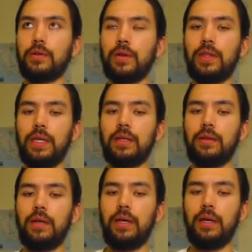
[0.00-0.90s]
So I
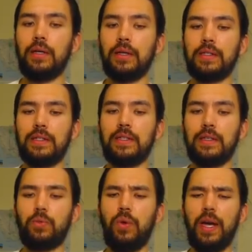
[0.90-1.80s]
think, because it
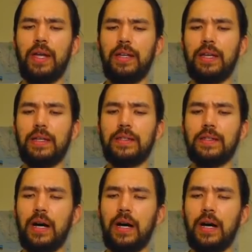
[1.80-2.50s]
says when and it's